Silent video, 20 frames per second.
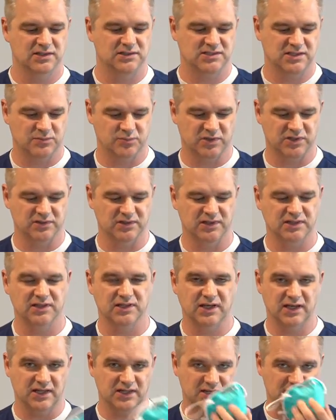typically
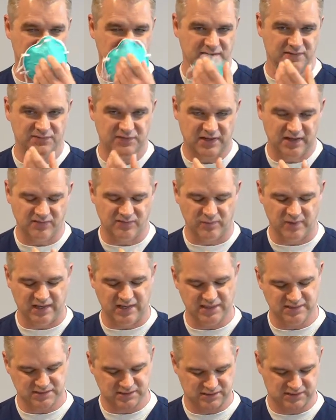the N95
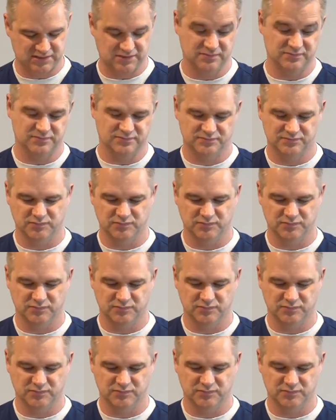masks,